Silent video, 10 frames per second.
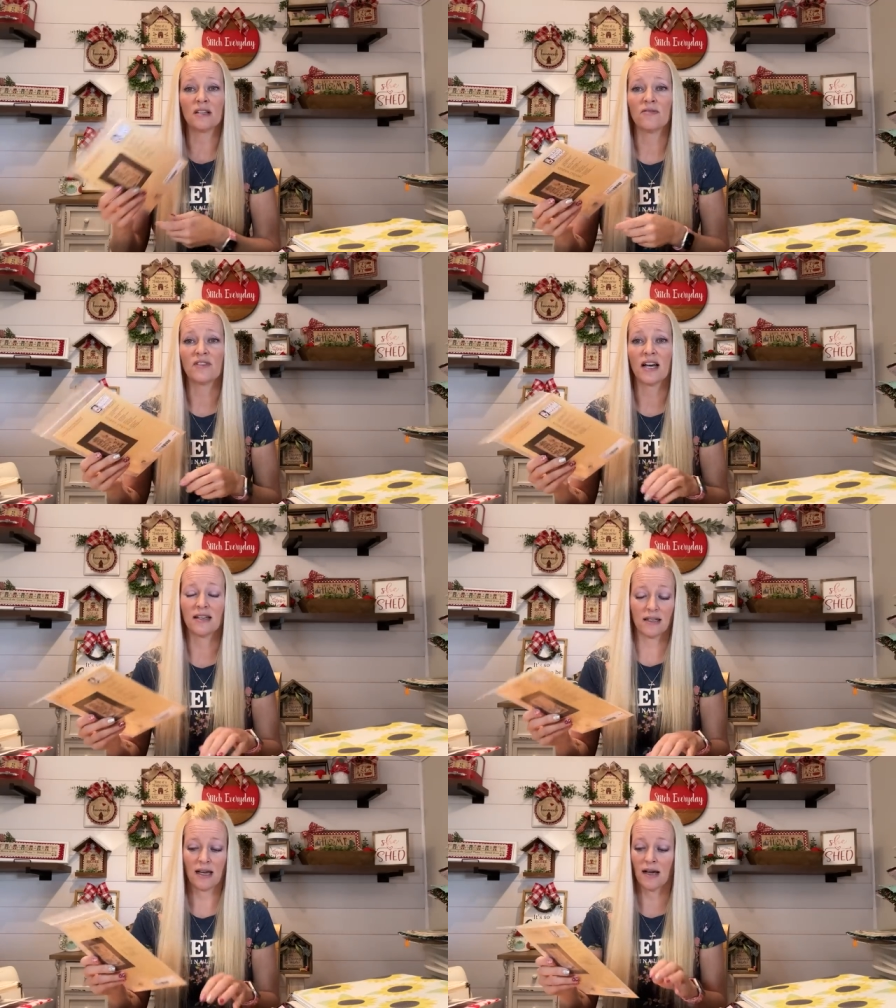love
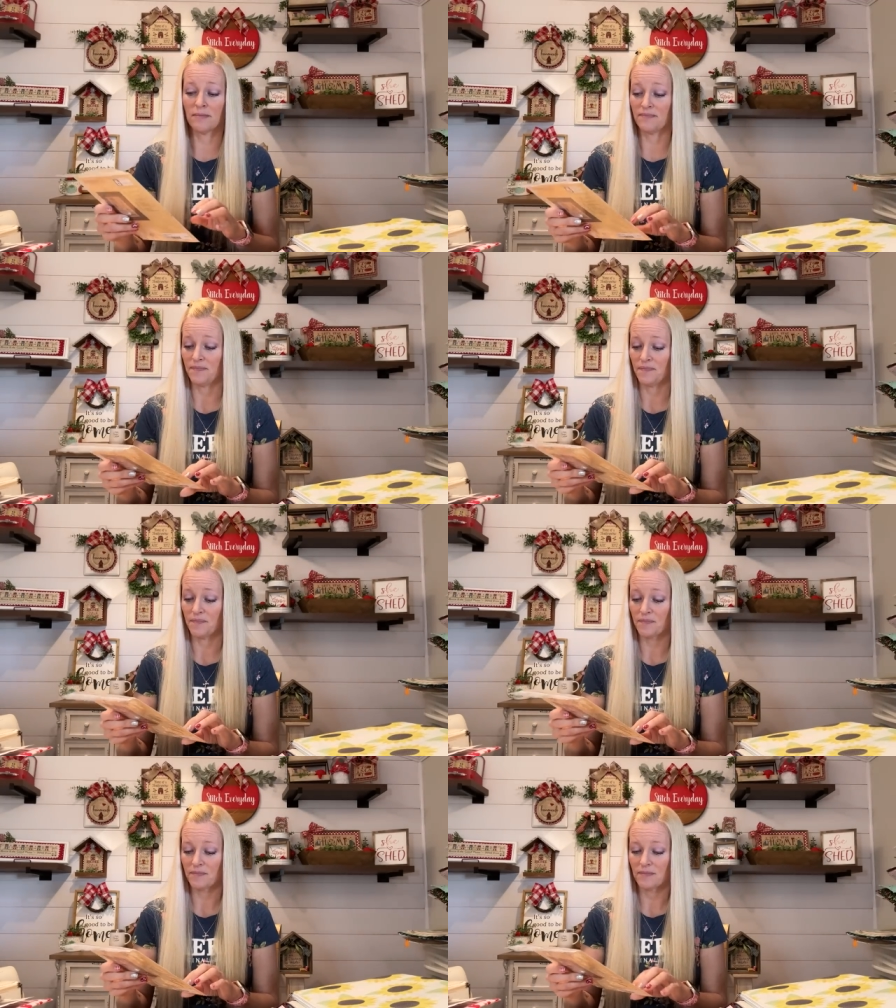that. Um,
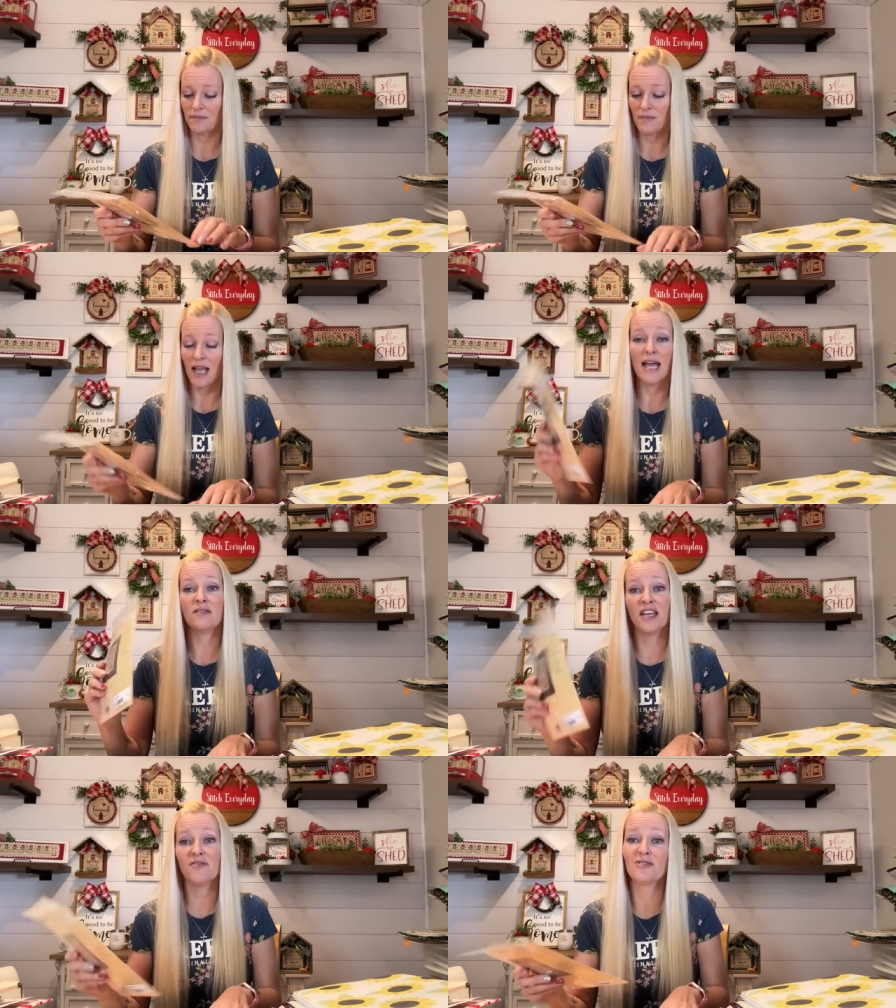
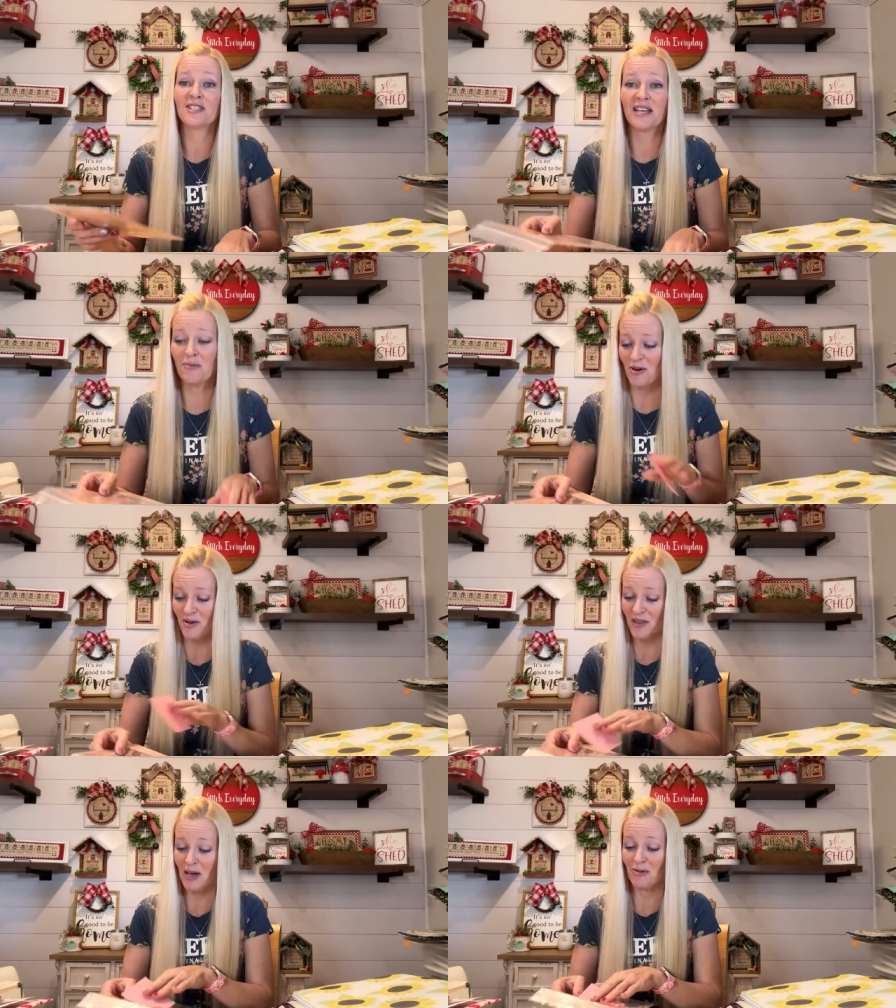and thankfully they
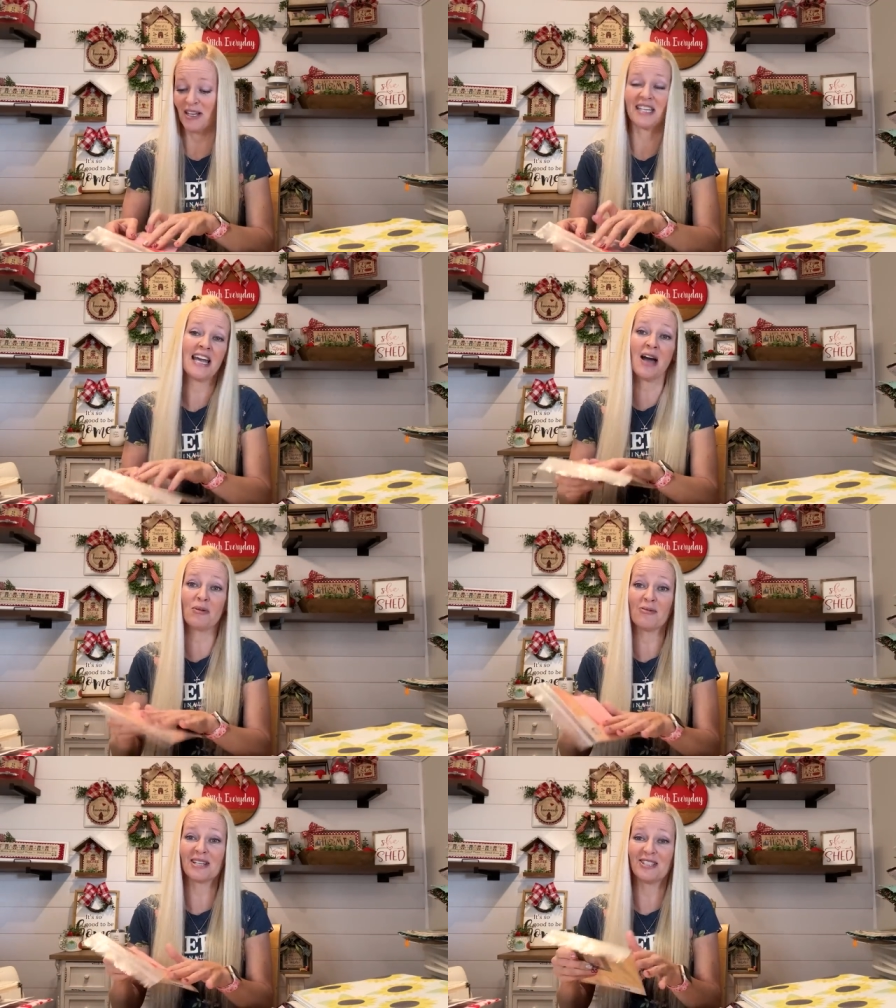were they were like yeah
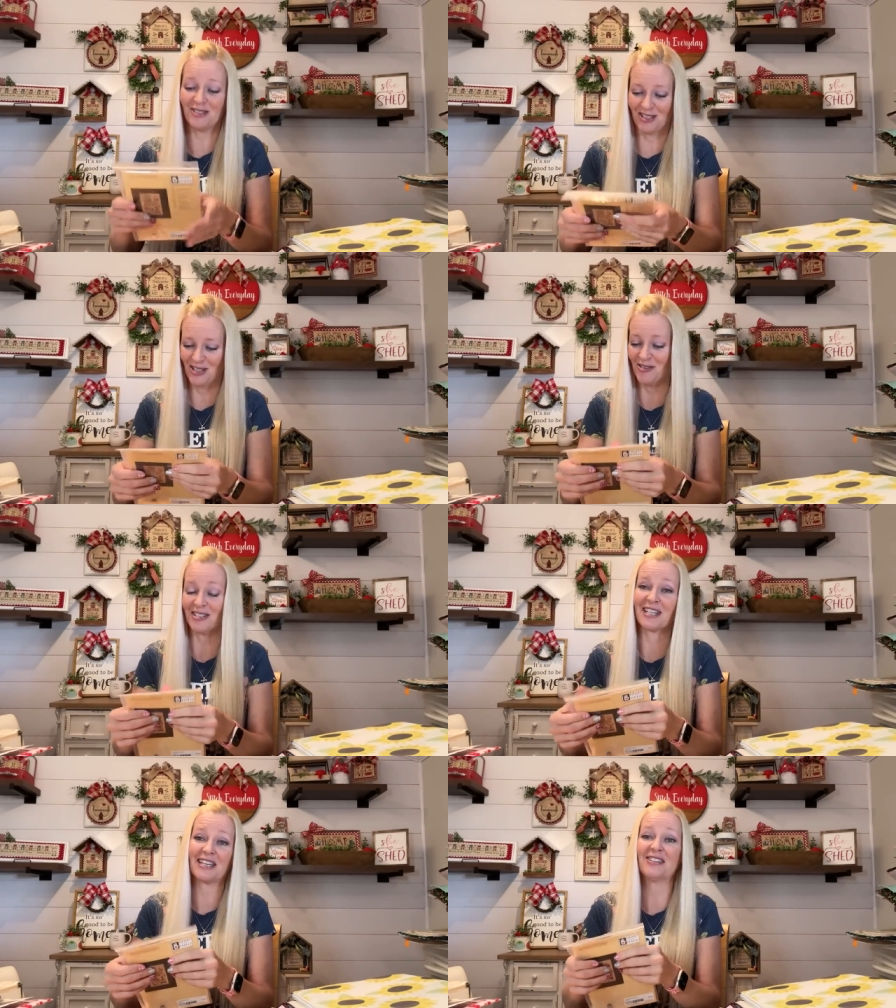we want to do it too i
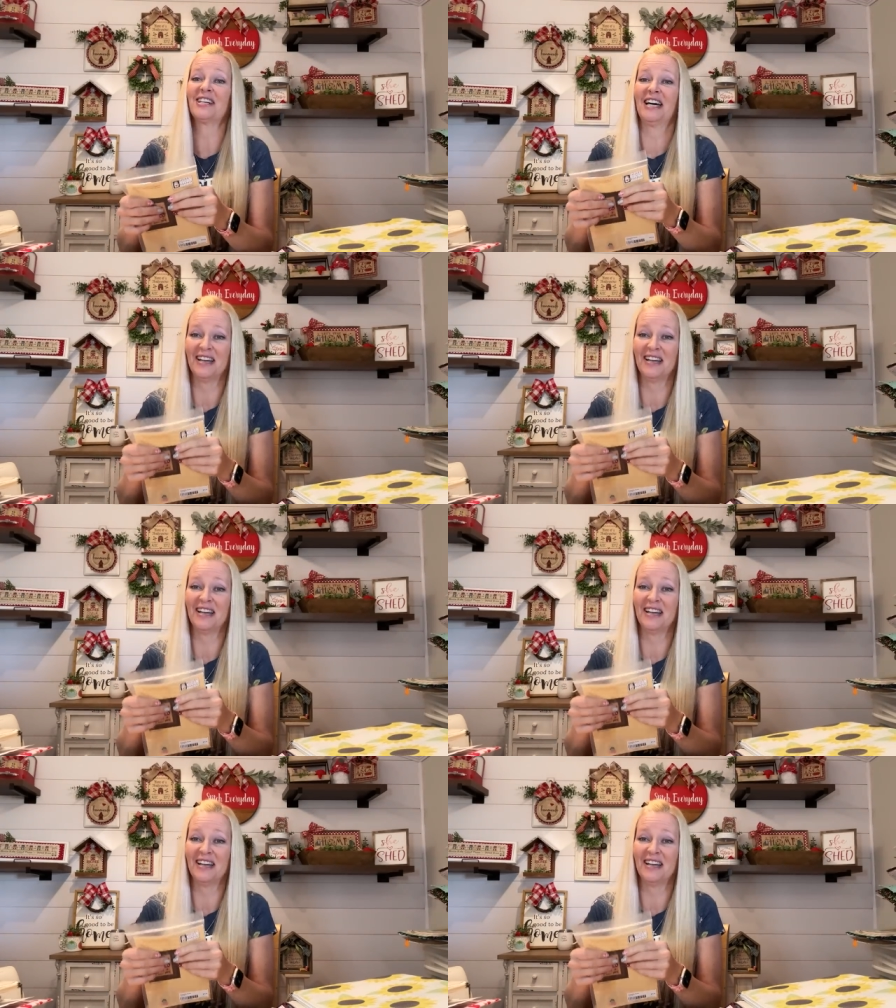was like good